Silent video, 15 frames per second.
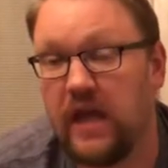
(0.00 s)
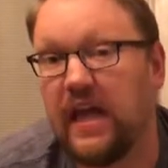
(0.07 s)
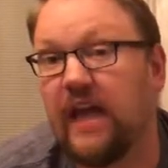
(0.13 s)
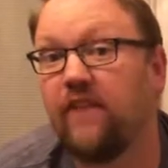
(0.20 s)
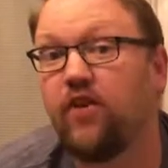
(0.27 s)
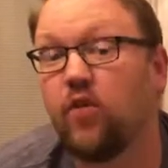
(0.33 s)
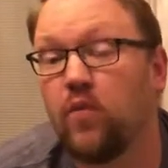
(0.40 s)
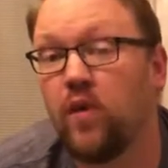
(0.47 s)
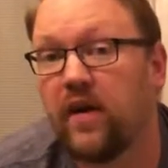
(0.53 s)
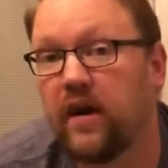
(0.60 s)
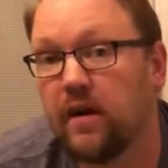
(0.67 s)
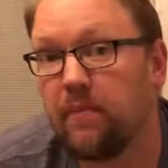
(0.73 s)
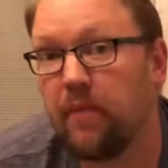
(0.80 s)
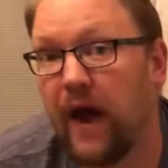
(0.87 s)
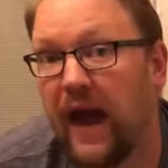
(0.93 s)
if you're willing
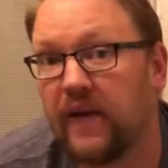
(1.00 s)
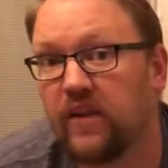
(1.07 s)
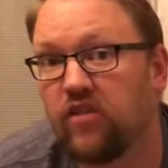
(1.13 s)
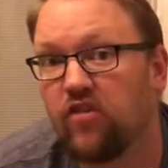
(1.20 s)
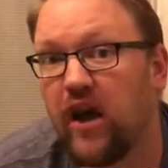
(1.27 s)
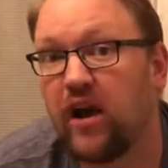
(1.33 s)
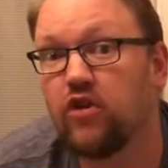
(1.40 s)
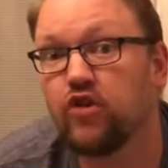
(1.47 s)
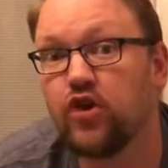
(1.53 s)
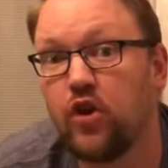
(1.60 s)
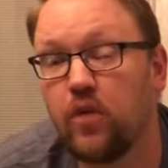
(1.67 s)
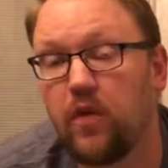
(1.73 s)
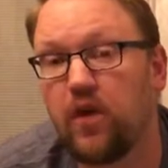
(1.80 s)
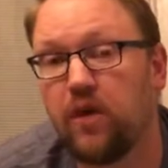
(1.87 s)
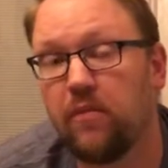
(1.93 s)
to practice, I'll show you
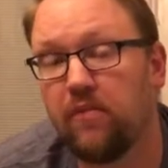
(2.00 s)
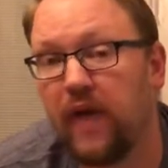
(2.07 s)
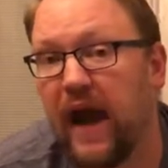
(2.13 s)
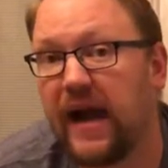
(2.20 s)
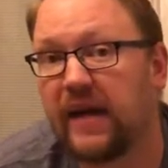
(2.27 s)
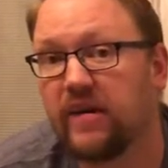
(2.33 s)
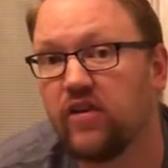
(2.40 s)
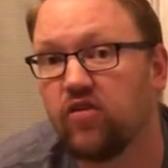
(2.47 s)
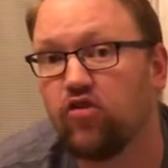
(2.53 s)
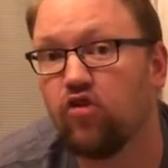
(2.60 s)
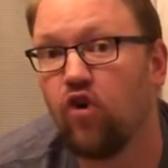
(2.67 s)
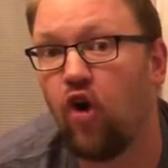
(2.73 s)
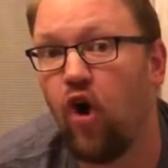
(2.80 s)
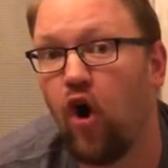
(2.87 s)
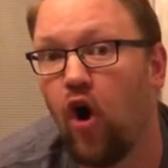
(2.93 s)
where you can practice
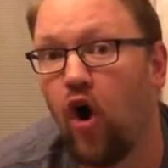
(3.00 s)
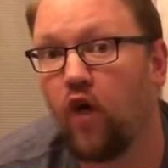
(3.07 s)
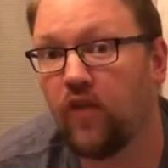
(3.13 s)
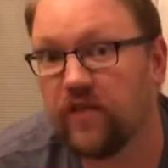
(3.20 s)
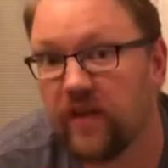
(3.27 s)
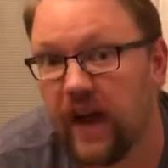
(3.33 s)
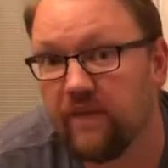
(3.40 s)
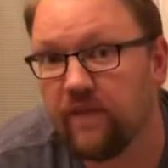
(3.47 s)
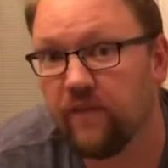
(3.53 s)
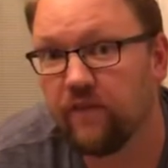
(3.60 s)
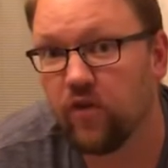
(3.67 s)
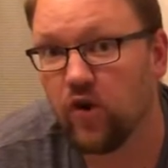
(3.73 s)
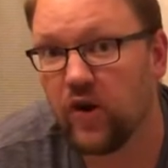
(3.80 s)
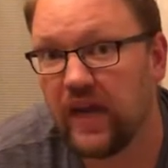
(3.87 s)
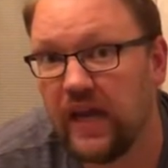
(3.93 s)
all the time for
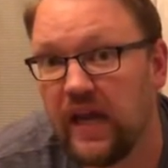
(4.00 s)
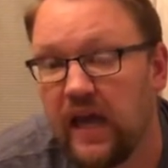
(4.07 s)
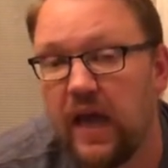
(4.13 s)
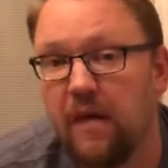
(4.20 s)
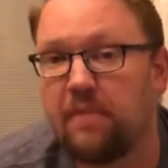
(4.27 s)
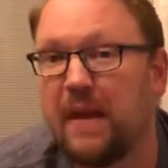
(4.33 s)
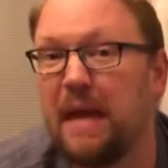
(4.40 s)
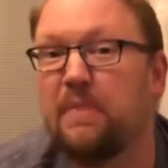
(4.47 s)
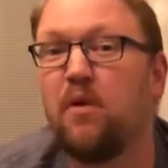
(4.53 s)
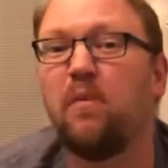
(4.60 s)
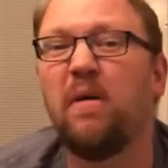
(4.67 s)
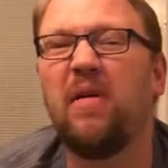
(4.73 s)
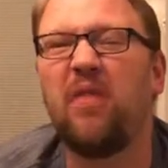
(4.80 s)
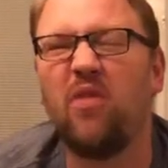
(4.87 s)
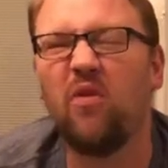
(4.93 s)
free. People will
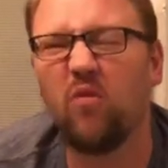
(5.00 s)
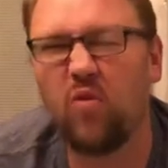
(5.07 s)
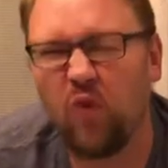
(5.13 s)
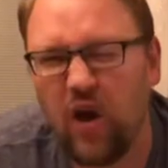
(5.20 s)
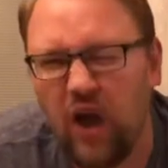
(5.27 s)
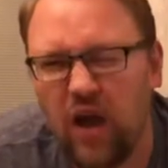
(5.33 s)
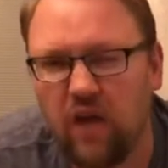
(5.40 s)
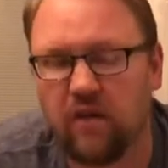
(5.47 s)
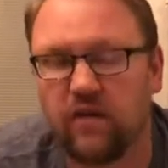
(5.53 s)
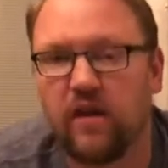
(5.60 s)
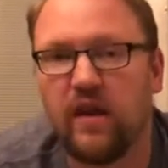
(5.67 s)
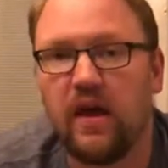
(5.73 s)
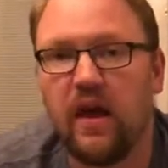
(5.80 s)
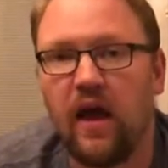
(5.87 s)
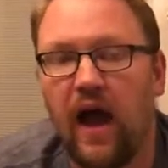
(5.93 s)
be thrilled.
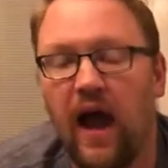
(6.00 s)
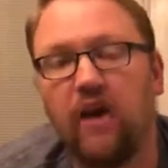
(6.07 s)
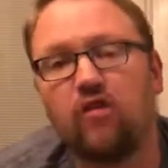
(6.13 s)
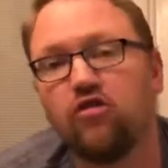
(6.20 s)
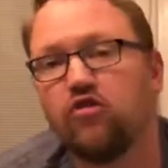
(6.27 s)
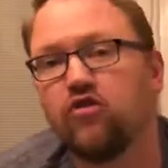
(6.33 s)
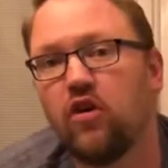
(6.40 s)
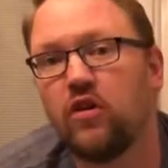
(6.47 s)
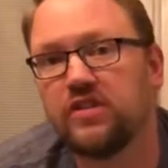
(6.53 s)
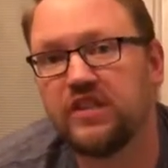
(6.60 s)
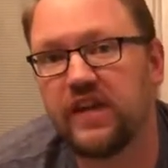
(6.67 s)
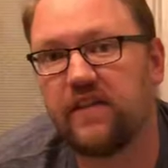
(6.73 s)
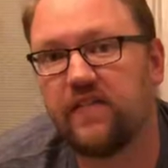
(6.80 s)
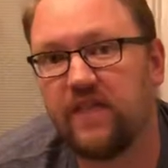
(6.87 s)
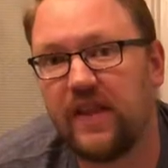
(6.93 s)
I used to draw
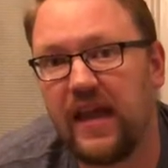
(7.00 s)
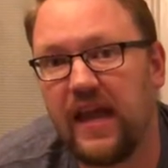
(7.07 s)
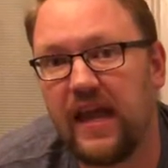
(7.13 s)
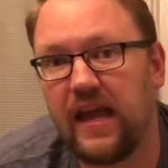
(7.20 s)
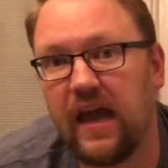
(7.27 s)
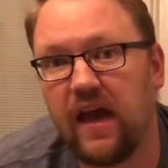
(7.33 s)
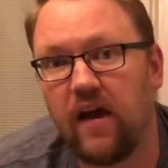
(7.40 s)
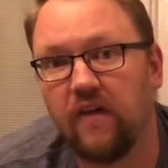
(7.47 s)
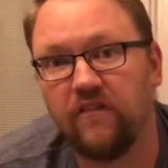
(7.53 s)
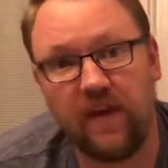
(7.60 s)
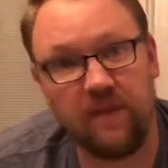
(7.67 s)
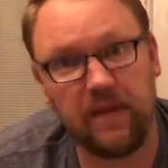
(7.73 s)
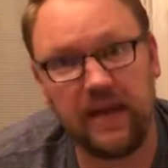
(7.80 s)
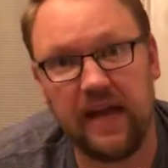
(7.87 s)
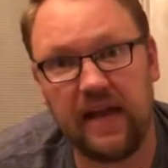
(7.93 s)
Chick-fil-A uh,
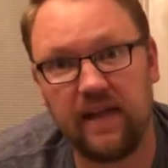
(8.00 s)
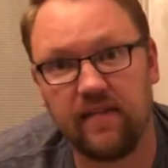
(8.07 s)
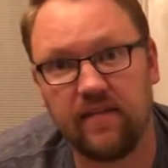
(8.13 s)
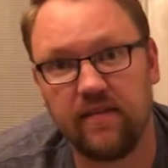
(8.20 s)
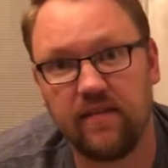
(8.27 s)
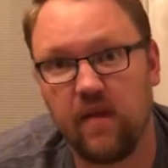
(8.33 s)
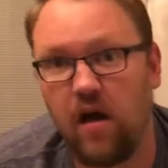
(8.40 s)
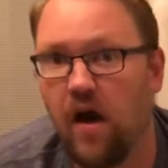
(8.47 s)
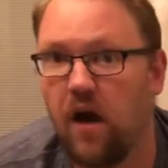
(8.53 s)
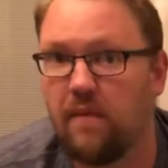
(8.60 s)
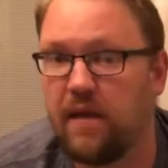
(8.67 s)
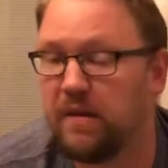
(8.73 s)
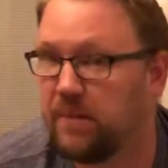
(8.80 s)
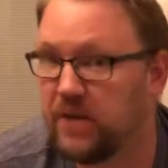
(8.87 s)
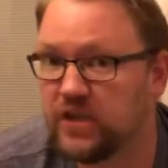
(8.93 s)
family nights. Uh,
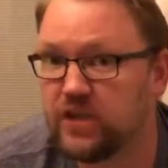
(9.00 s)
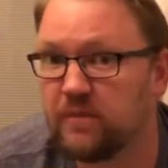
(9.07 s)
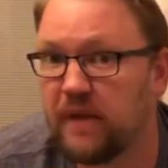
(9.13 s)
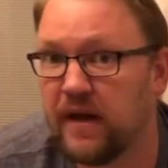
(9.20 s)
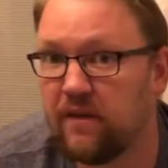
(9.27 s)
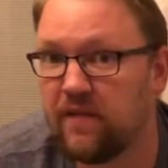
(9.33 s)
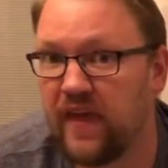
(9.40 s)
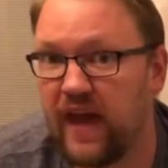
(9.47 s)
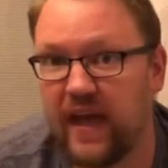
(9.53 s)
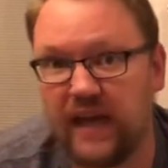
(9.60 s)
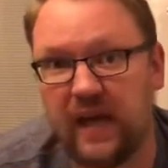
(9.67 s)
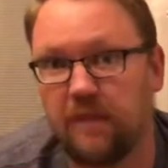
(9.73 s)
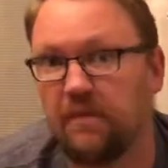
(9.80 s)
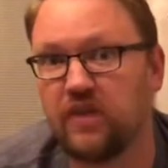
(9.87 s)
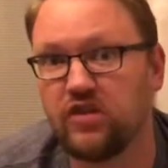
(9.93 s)
made a bunch of money with that.
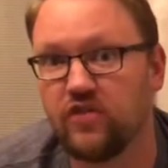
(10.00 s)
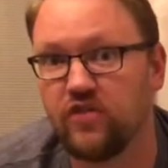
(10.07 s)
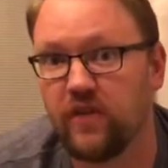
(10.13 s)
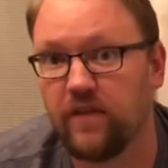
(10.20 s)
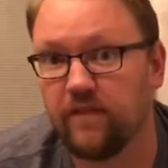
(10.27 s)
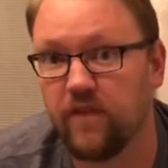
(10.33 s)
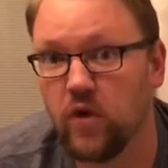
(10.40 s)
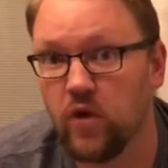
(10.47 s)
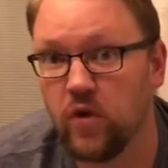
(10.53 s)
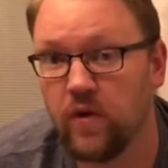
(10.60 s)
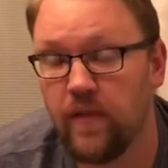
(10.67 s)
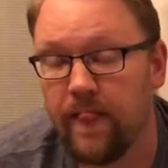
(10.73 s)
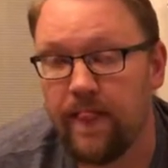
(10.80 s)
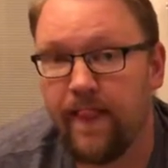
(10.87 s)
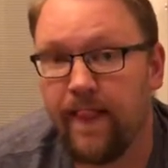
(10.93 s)
Got a bunch of free food.
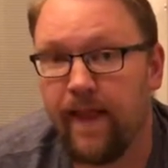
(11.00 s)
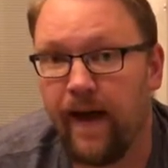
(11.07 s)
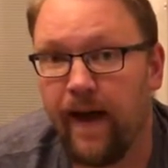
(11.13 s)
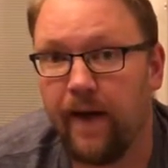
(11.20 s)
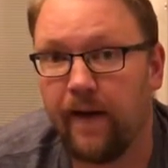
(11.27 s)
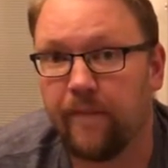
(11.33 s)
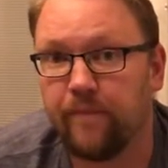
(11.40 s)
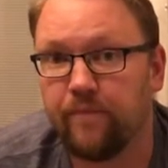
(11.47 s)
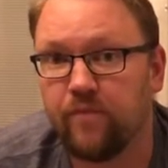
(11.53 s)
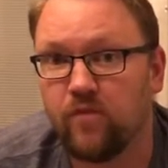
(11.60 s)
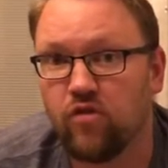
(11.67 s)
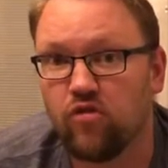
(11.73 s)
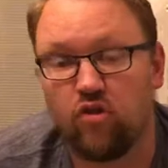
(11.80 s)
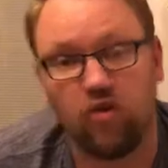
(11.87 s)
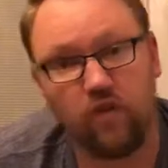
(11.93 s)
Um,
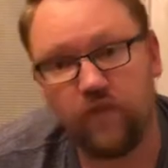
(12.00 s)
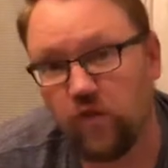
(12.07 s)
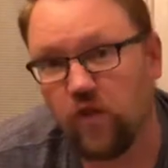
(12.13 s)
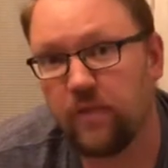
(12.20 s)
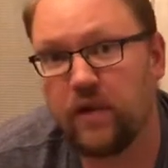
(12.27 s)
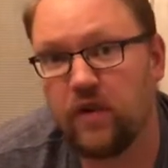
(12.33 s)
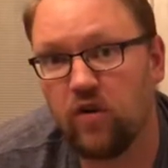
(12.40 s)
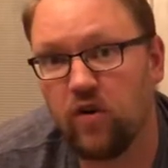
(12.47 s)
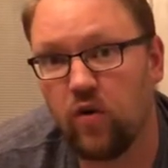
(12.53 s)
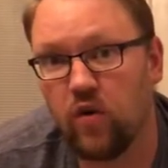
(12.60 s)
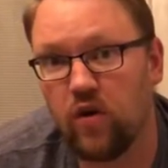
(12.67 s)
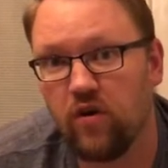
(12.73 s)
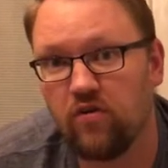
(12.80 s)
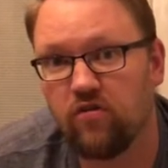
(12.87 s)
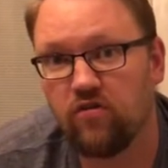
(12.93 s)
so look forward to my new
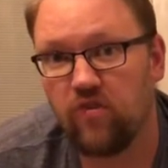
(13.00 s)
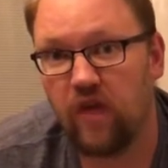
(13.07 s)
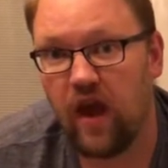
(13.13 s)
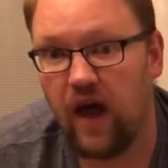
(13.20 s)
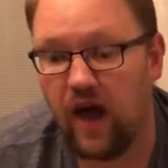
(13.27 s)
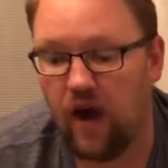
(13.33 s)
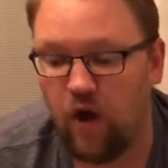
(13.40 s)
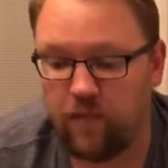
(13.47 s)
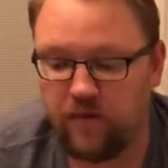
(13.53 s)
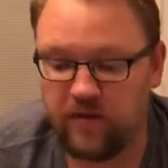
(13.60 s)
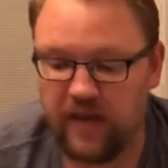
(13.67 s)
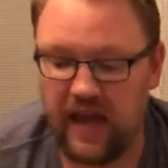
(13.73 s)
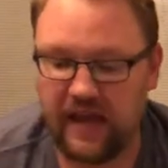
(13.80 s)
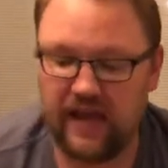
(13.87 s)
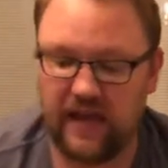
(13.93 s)
course. Uh, I uh, hope you
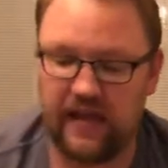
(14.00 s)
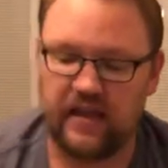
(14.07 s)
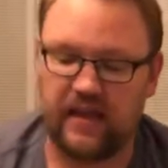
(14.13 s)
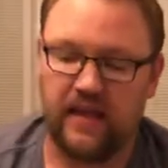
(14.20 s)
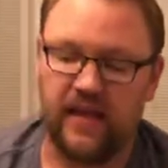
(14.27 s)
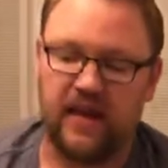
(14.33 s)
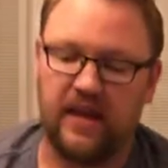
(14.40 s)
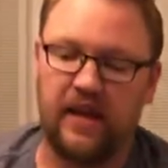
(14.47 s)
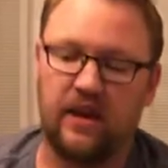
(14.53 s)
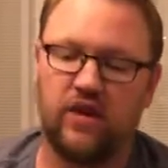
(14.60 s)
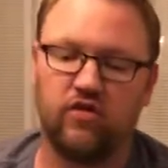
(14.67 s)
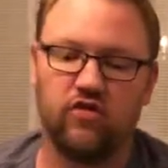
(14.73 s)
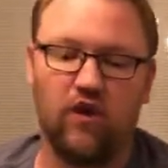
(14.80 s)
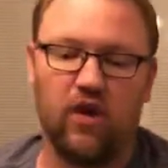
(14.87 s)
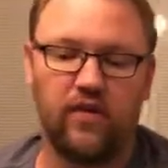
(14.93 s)
take it. And you can
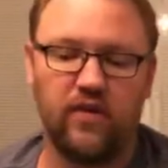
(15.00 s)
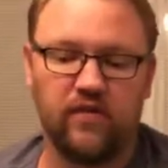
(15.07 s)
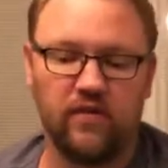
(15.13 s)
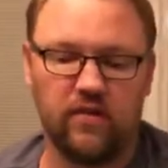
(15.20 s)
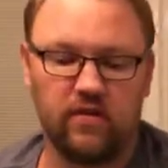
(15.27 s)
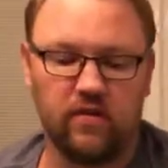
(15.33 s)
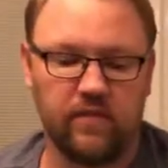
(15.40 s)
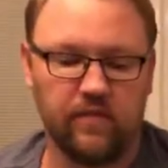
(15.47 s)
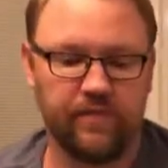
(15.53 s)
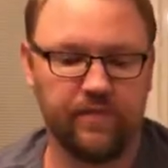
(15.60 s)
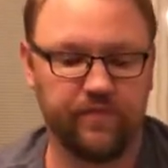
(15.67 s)
draw these little,